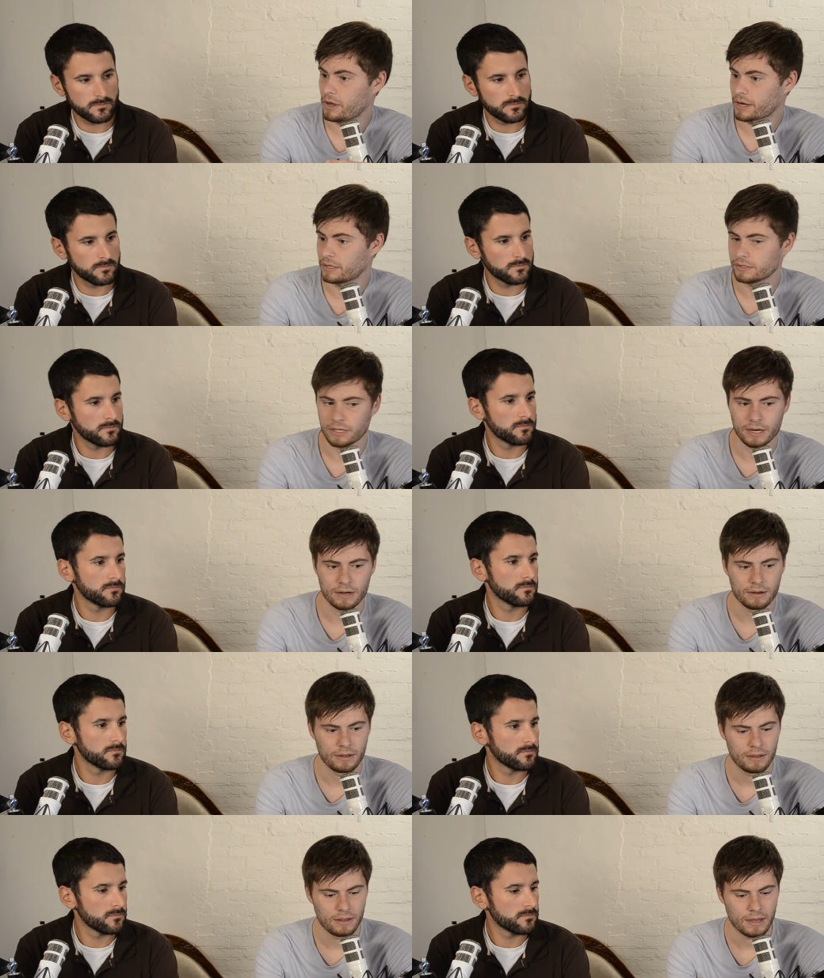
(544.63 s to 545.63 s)
Speaker 1: plugins
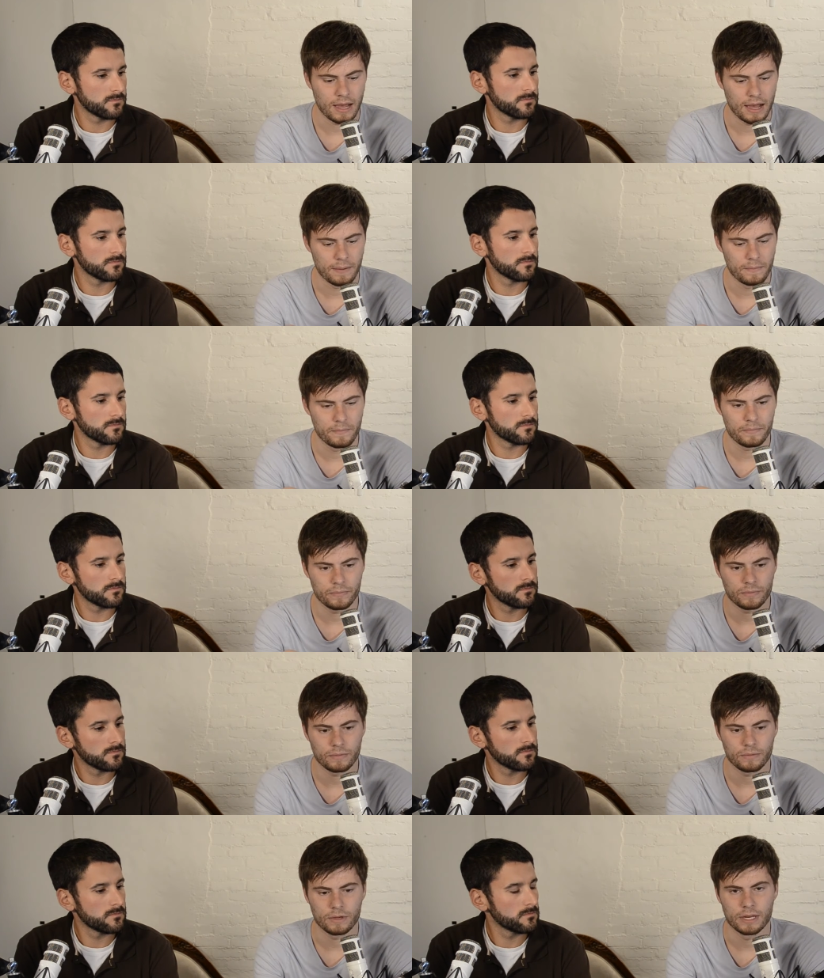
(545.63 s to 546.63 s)
there, um,
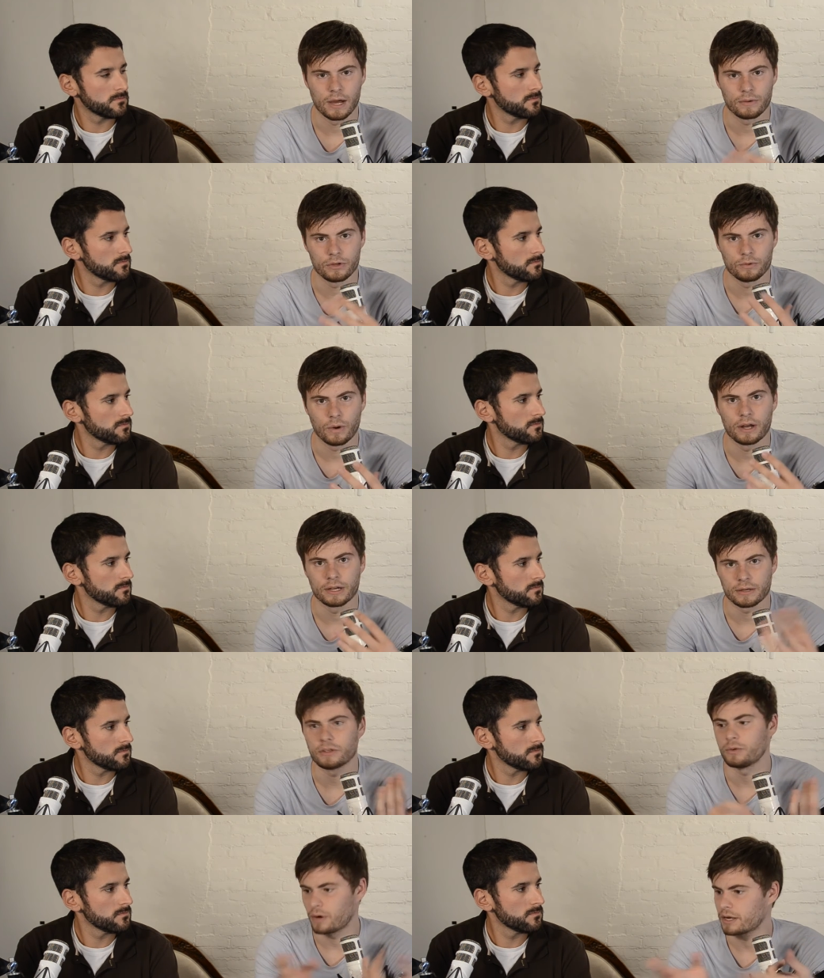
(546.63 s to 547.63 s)
you know, you'd want
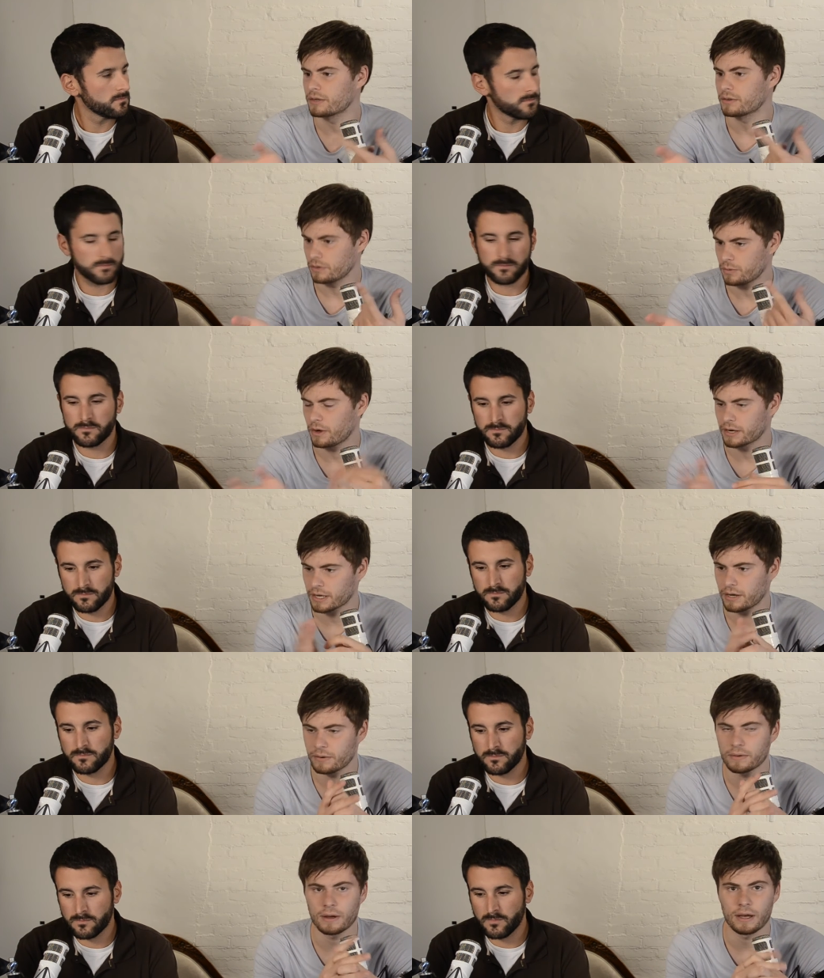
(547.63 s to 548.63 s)
to you'd want to you'd want to
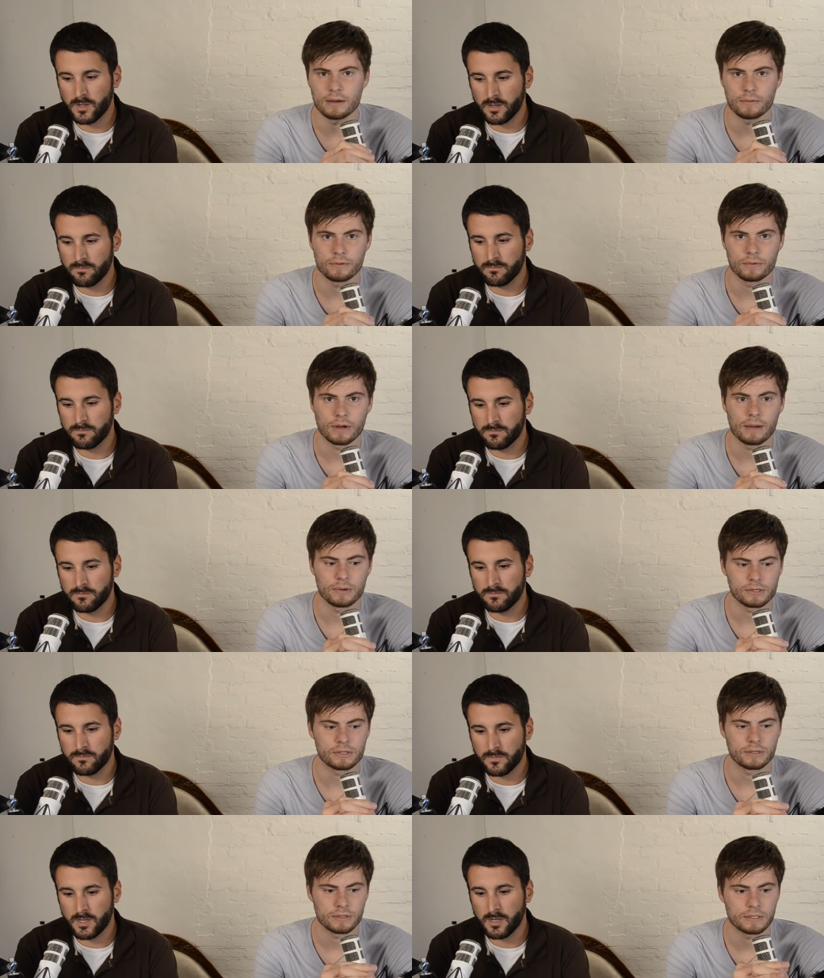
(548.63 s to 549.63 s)
go uh, yeah. with
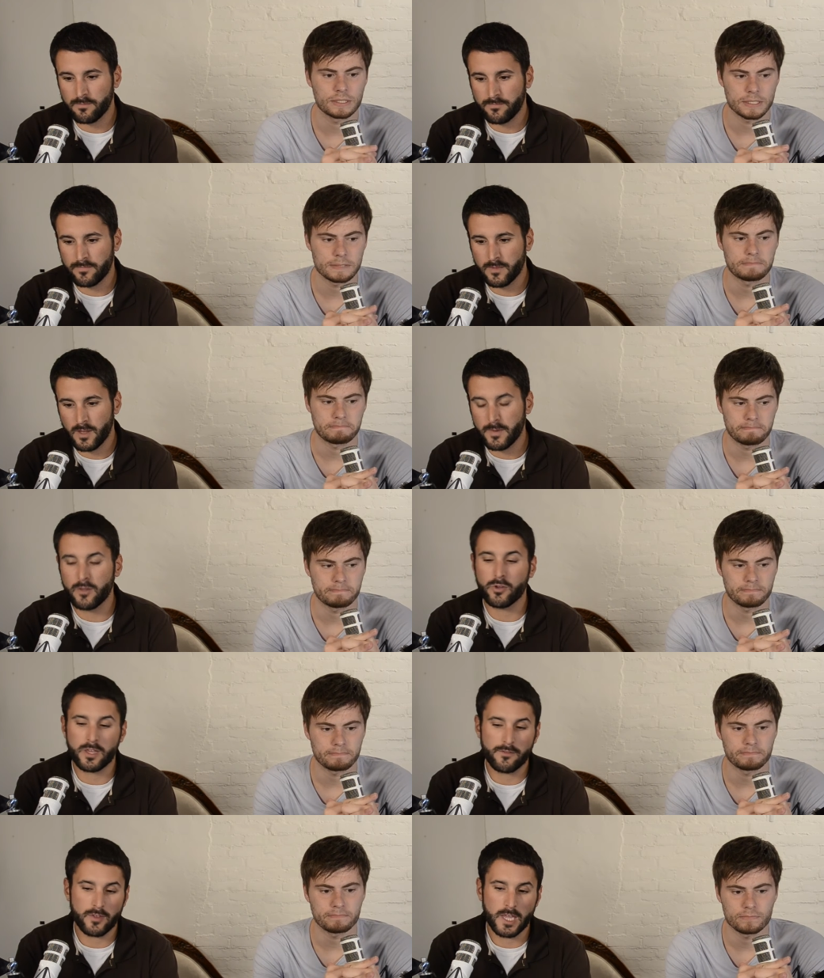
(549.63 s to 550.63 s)
WooCommerce. Yeah.
Speaker 2: I mean,
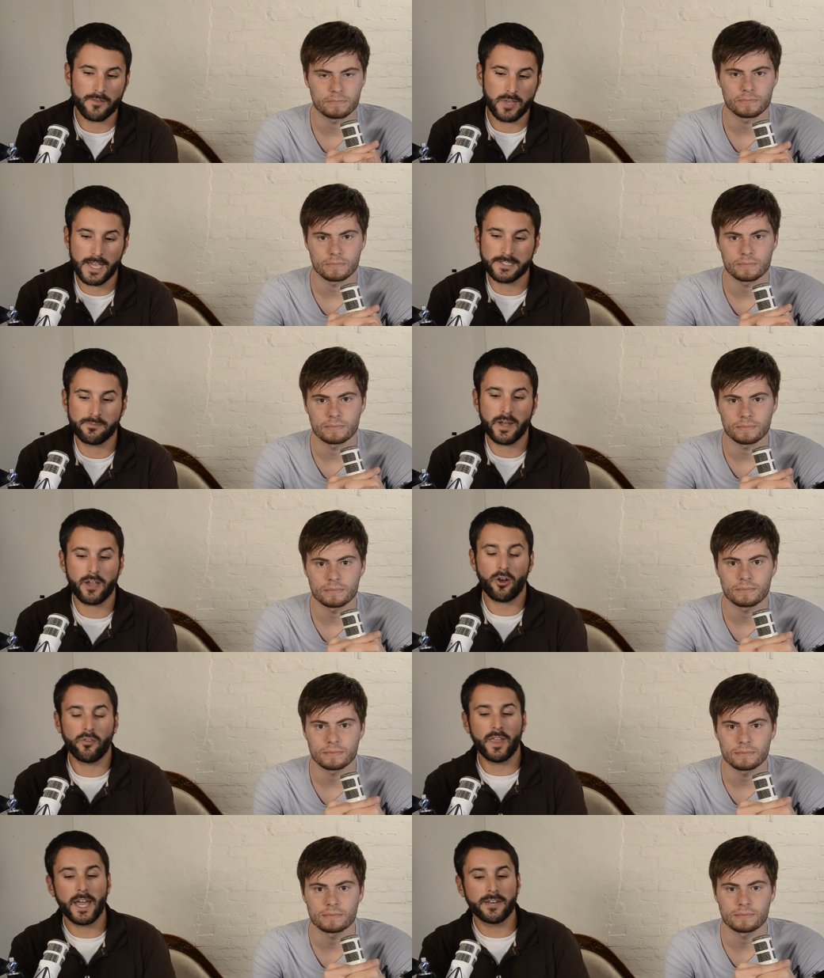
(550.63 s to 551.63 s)
look if you if you had to buy
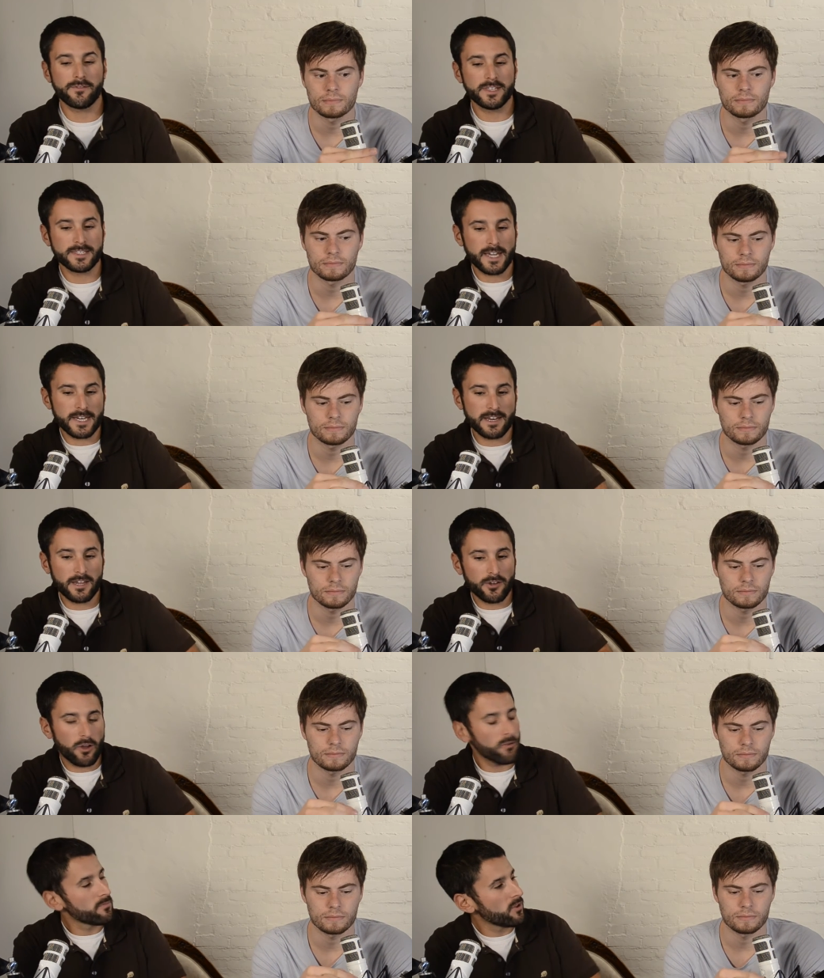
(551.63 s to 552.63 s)
all nine of these ninety nine
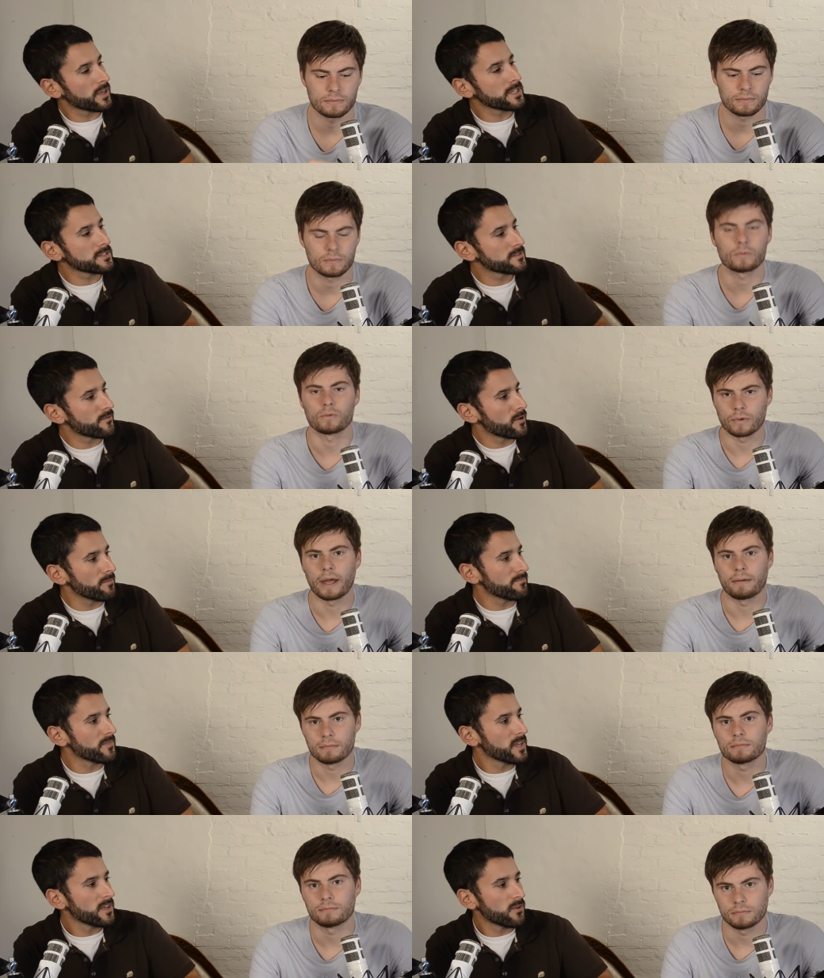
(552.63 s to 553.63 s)
dollar plugins from
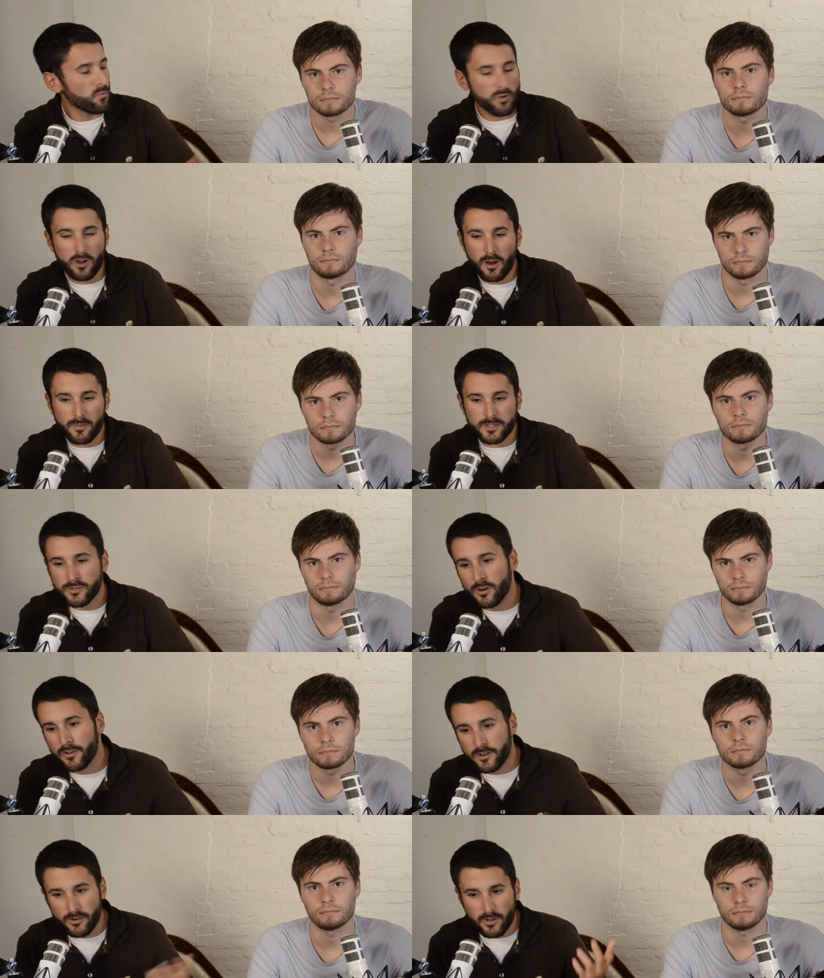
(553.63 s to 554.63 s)
right. WooCommerce,
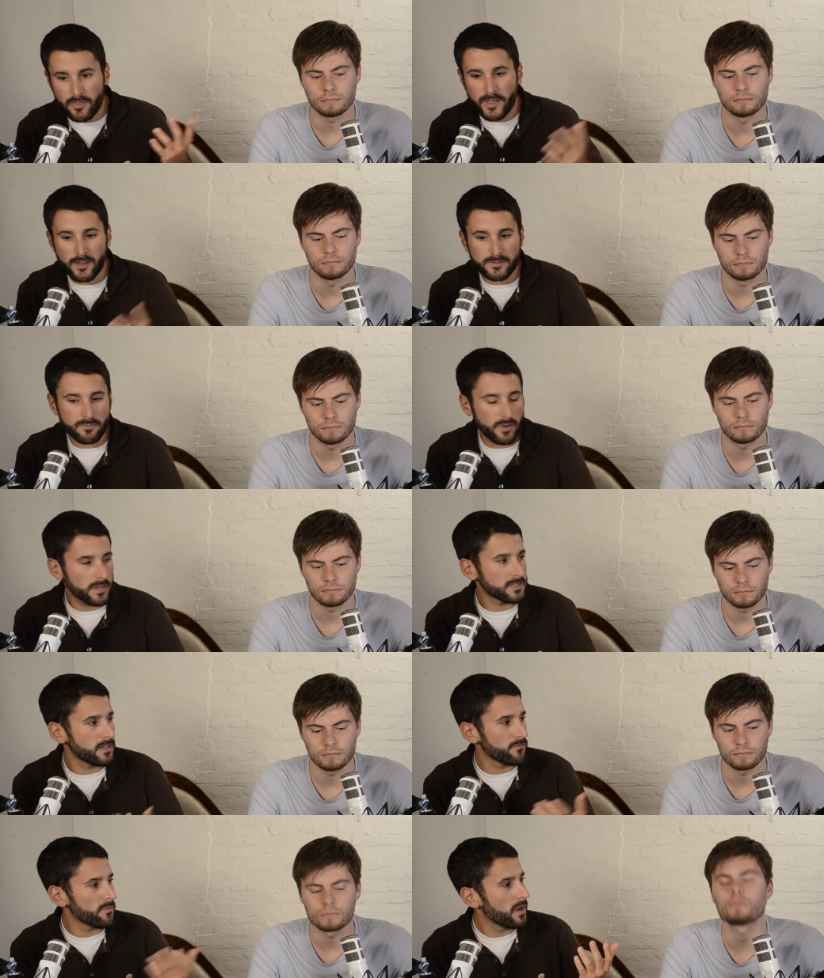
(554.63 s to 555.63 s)
you're you know a 1000 mm-hmm.
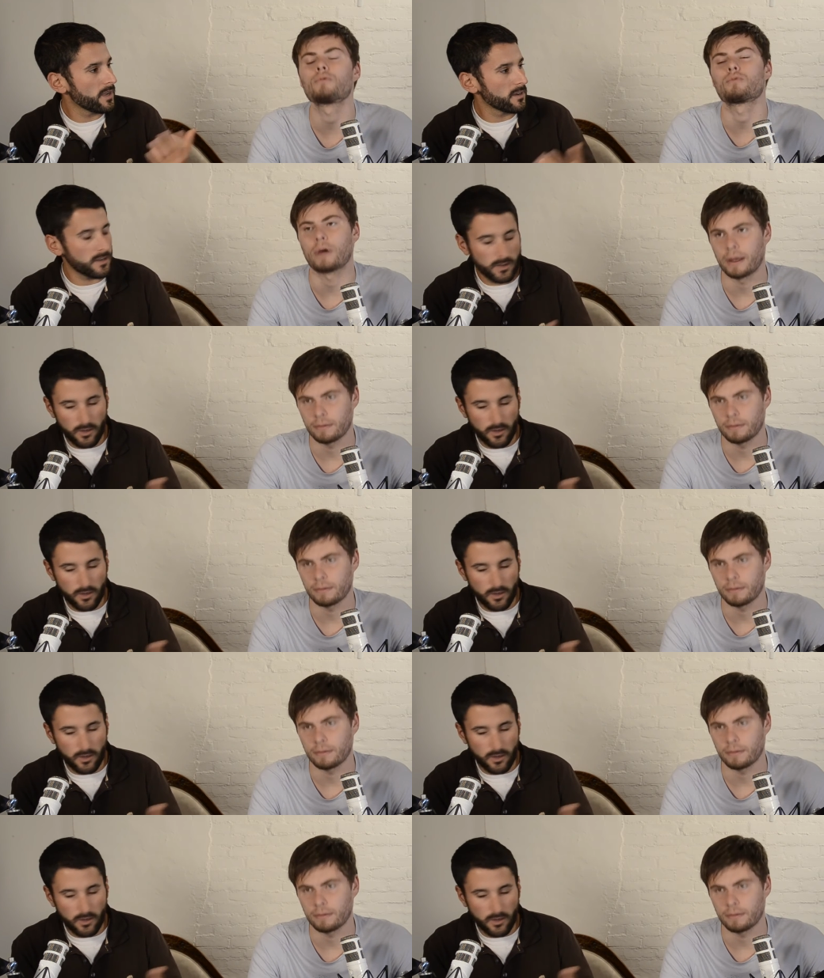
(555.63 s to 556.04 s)
bucks. Never mind, and right.